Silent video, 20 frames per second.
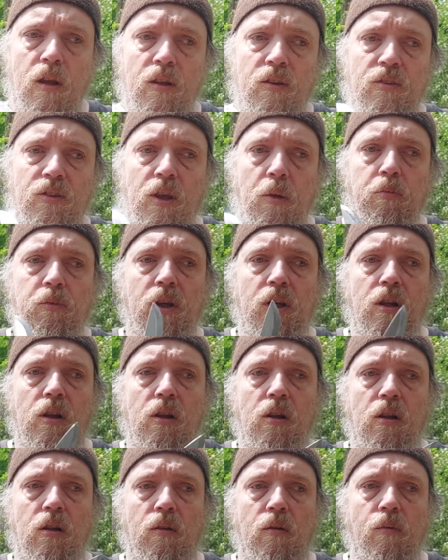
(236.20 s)

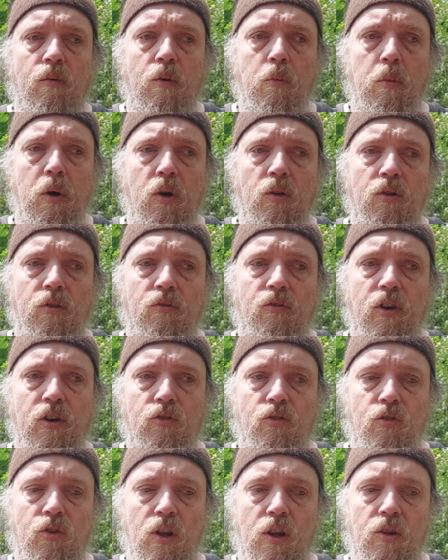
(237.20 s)
skeptical about the
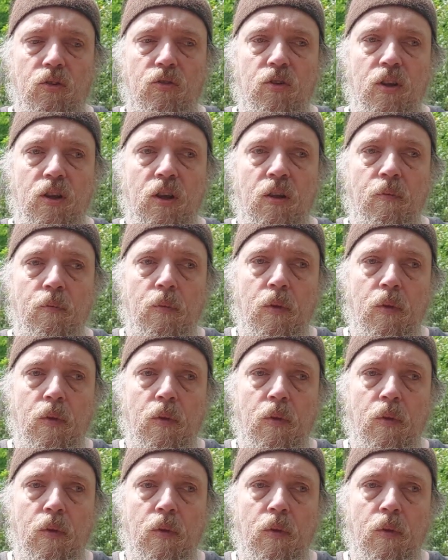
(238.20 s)
functionality,